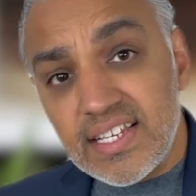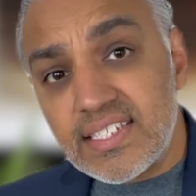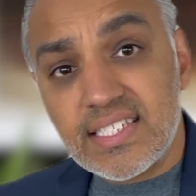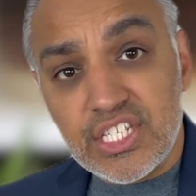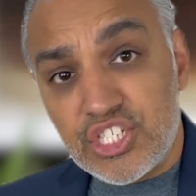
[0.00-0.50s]

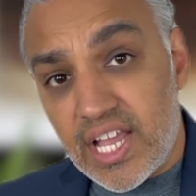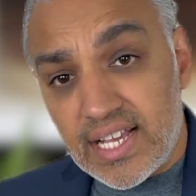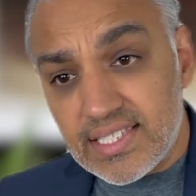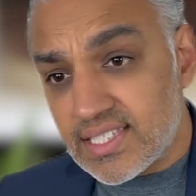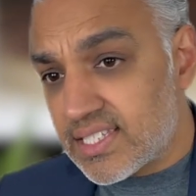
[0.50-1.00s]

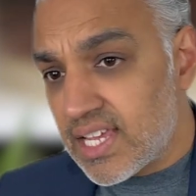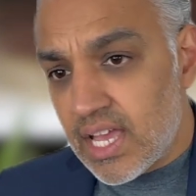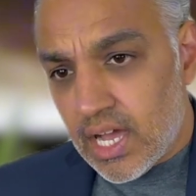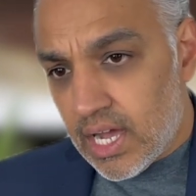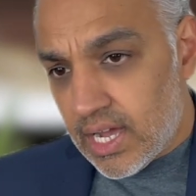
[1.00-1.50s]
suggests
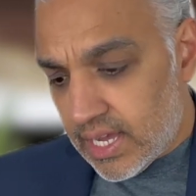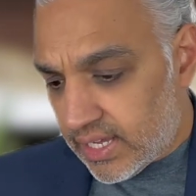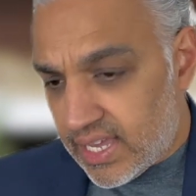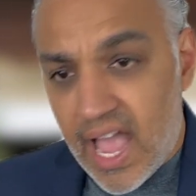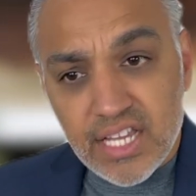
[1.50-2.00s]

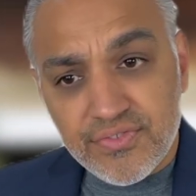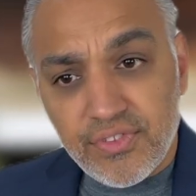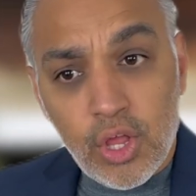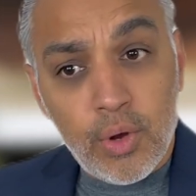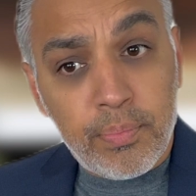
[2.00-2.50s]
cash
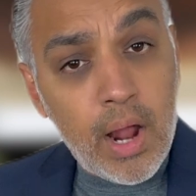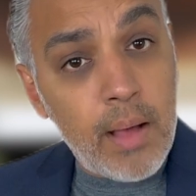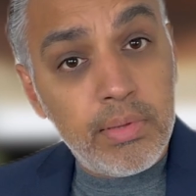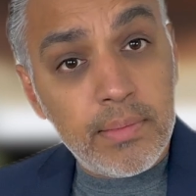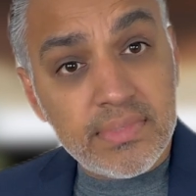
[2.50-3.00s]
flow
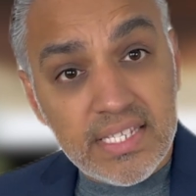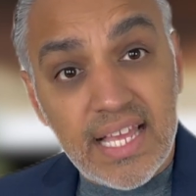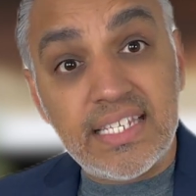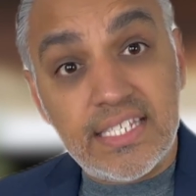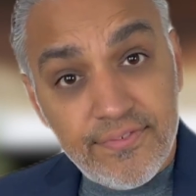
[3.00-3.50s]
problems
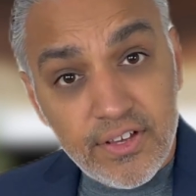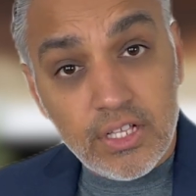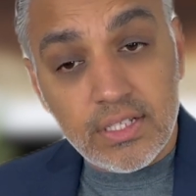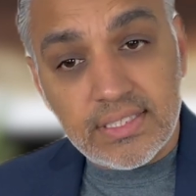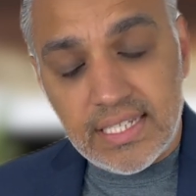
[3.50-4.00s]
and
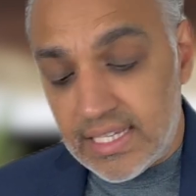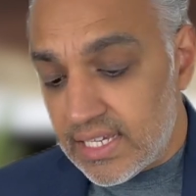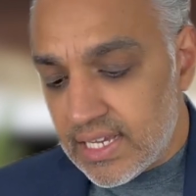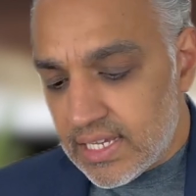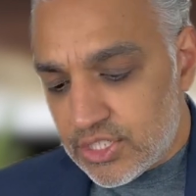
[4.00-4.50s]
difficulty
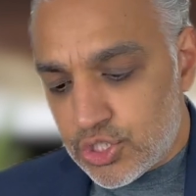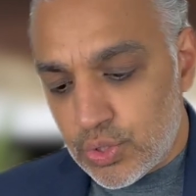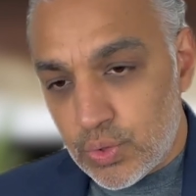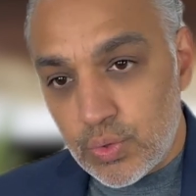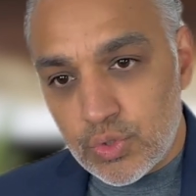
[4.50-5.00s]

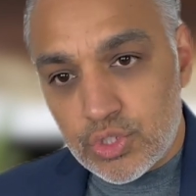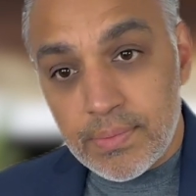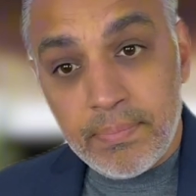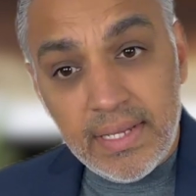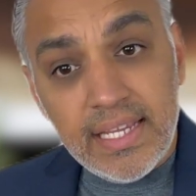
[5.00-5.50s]
to
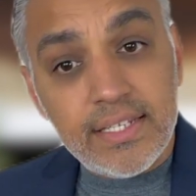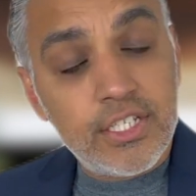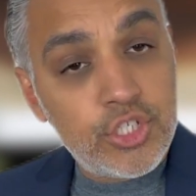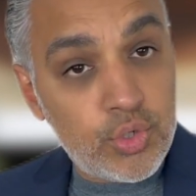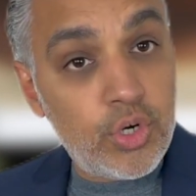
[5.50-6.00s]
meet
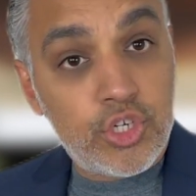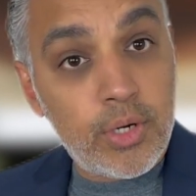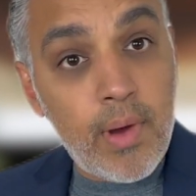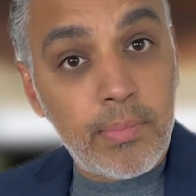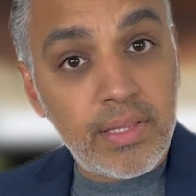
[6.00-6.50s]

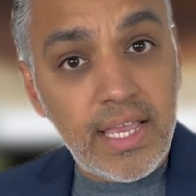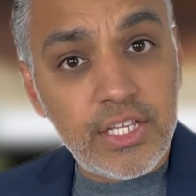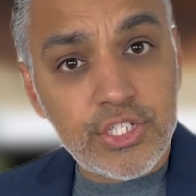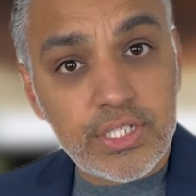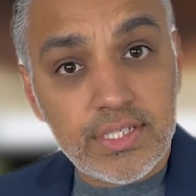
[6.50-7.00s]
short-term
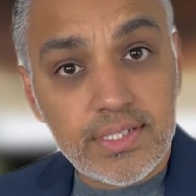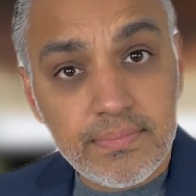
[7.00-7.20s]
obligations.